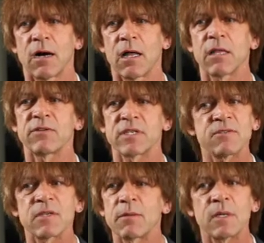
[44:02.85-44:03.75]
All of us
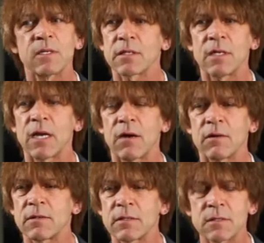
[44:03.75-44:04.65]
have something, you
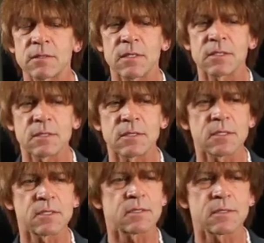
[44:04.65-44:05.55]
know, that's
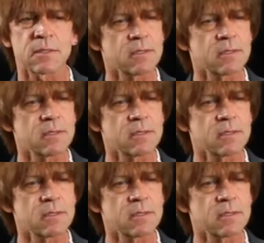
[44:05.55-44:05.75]
just,